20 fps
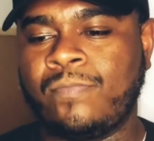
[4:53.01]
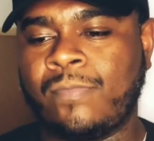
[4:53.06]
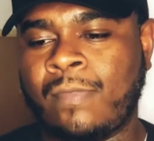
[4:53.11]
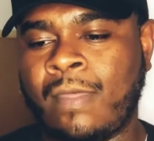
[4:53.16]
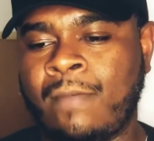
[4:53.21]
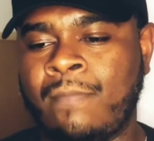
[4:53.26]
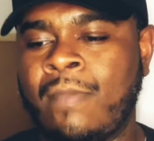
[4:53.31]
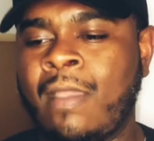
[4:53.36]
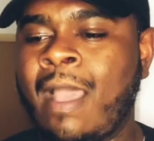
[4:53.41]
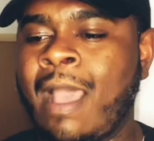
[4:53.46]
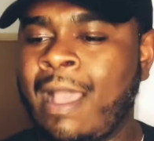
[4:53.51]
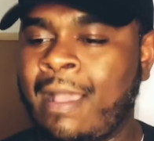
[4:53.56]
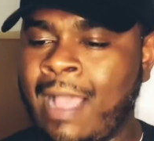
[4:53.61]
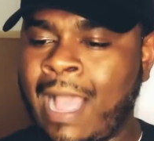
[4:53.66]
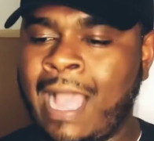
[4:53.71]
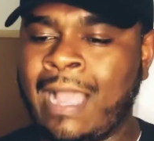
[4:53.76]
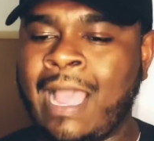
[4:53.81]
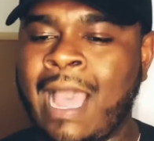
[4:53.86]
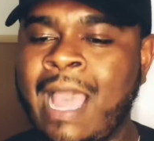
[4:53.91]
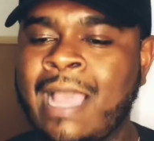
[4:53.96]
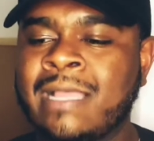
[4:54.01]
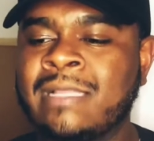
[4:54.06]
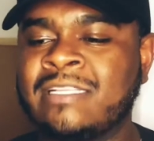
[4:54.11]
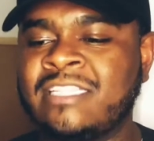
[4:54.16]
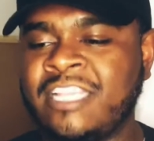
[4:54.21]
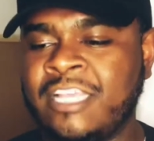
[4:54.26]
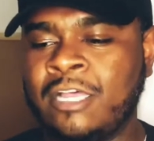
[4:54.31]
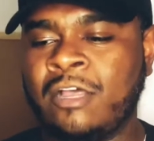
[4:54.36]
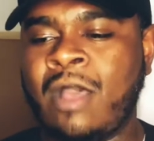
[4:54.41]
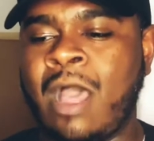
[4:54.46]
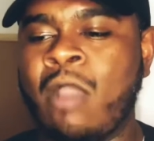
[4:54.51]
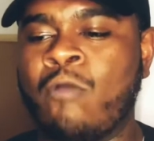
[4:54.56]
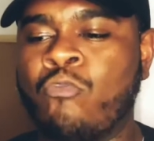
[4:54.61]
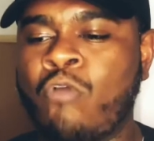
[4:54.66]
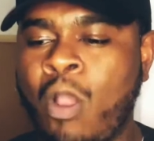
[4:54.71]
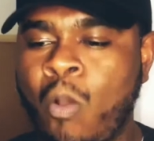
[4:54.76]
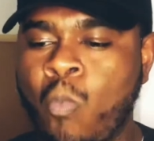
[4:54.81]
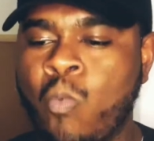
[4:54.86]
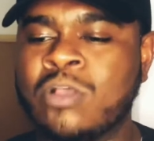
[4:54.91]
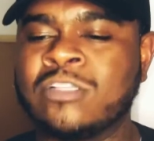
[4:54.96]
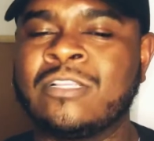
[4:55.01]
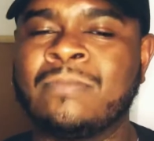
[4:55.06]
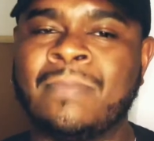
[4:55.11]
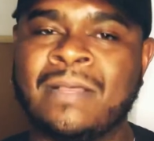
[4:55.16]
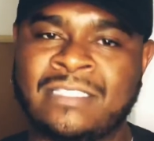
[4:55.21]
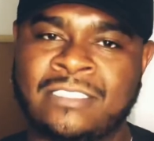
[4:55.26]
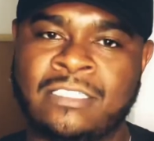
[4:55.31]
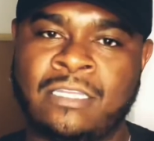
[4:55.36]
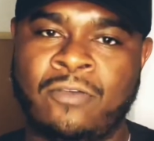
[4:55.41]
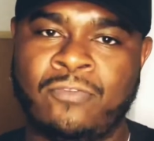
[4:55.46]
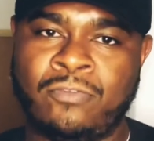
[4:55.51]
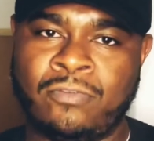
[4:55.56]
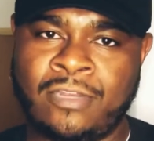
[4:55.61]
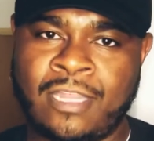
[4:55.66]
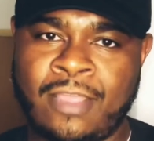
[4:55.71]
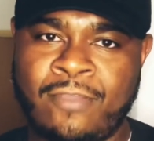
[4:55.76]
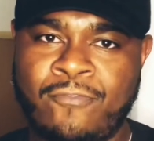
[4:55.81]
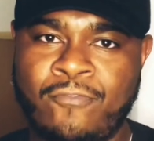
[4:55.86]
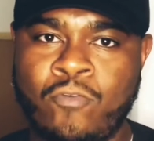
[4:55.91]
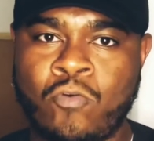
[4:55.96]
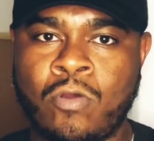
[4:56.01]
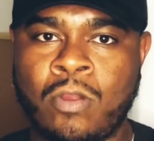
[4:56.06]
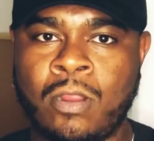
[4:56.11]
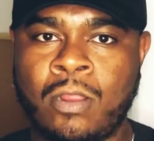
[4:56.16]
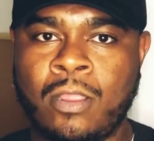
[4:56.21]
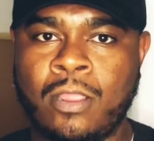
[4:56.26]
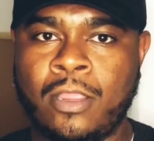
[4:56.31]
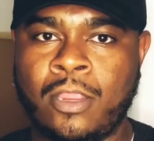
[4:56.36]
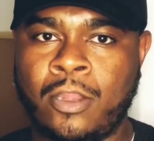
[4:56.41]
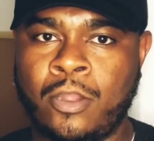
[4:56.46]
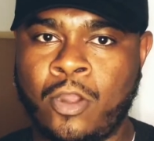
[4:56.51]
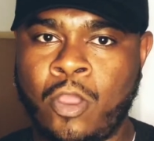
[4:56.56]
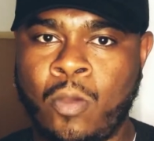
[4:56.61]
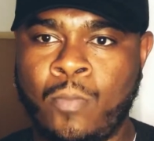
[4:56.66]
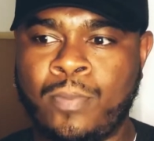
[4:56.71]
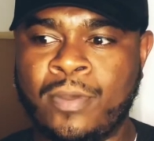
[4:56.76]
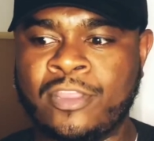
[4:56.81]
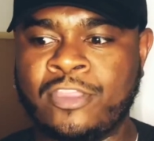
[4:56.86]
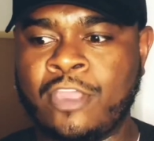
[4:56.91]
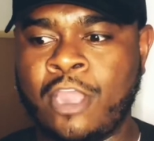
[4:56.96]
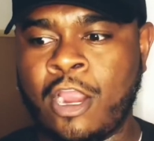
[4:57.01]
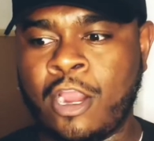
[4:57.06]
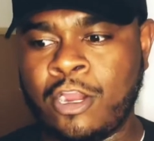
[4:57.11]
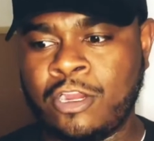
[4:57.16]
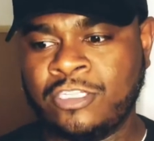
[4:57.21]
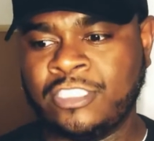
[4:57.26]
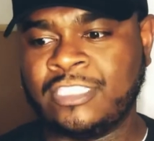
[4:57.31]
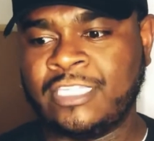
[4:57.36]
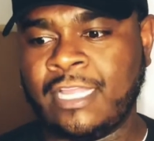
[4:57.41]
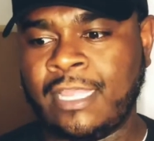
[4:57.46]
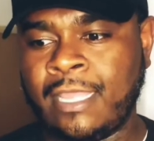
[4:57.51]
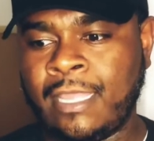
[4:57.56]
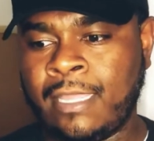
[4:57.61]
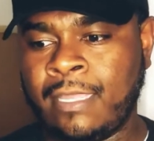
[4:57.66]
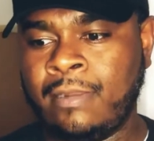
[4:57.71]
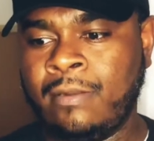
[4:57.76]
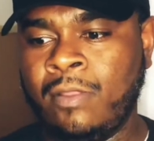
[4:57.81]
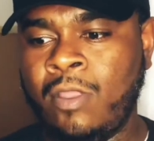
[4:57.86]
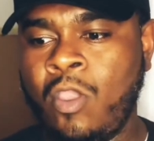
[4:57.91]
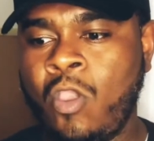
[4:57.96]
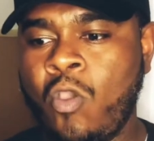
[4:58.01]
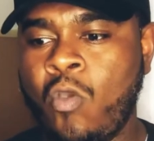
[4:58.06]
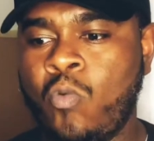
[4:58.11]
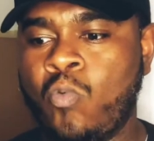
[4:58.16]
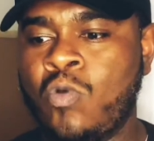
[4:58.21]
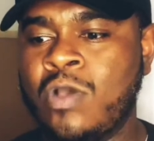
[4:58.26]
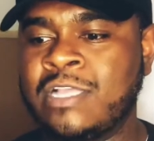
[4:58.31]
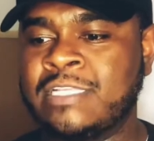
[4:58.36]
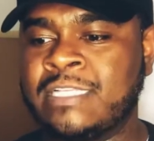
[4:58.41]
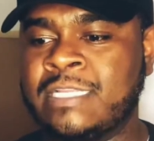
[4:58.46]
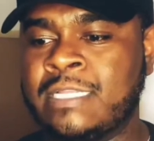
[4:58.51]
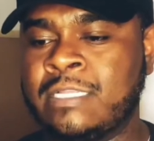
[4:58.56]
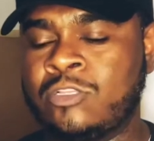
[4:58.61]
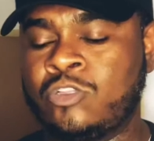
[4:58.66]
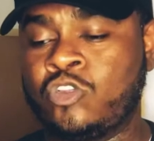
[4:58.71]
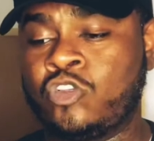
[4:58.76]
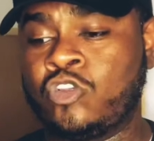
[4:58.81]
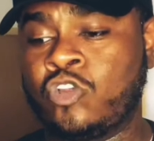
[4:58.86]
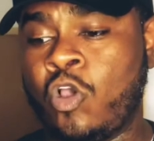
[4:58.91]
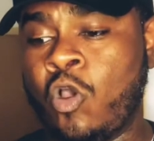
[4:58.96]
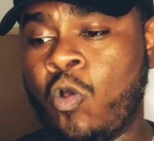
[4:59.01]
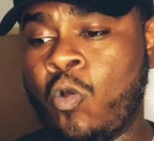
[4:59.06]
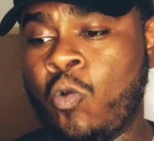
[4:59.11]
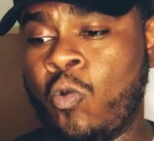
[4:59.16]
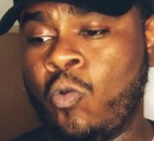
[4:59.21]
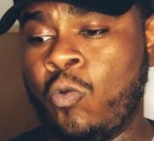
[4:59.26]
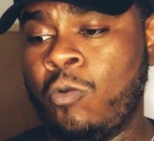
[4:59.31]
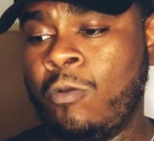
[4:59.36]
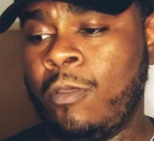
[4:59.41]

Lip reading: I could tell I wasn't myself on day four, but the urge to eat wasn't so